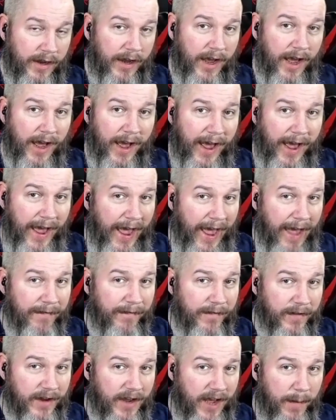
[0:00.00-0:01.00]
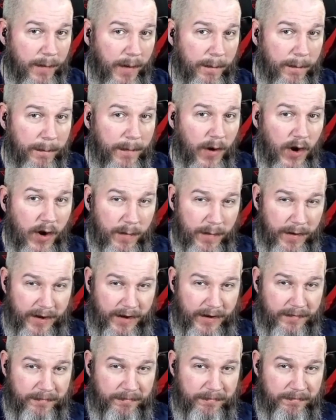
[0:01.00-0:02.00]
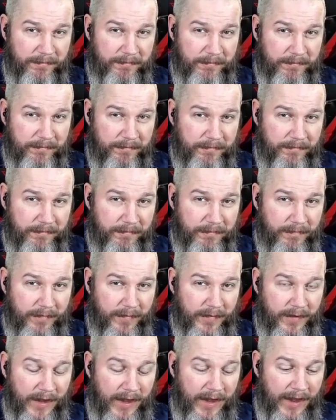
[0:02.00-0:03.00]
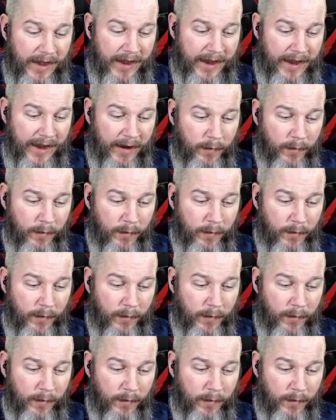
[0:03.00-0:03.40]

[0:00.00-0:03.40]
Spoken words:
a half a cup of bourbon. And